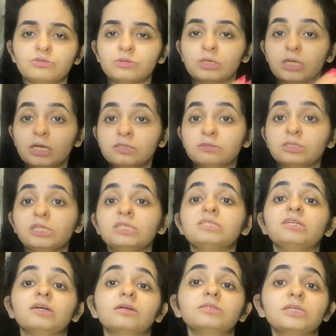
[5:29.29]
So he has really
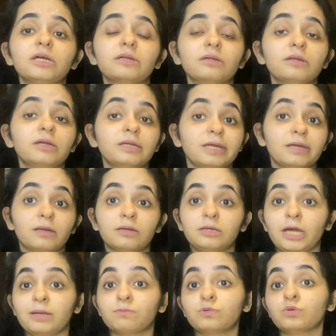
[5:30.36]
segregated and taken
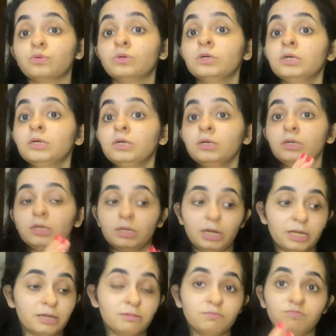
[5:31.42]
time to
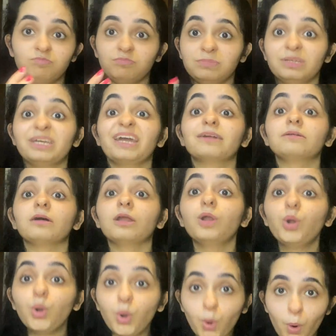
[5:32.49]
like get a
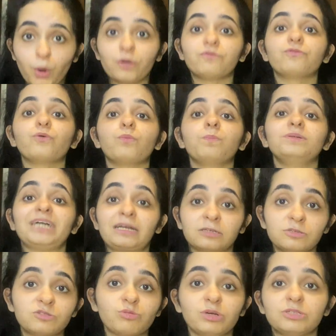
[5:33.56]
lot of
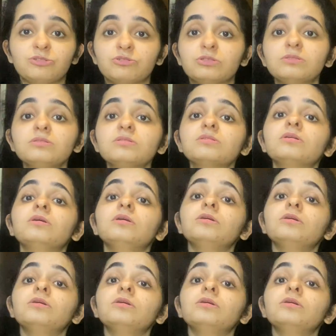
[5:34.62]
practice questions.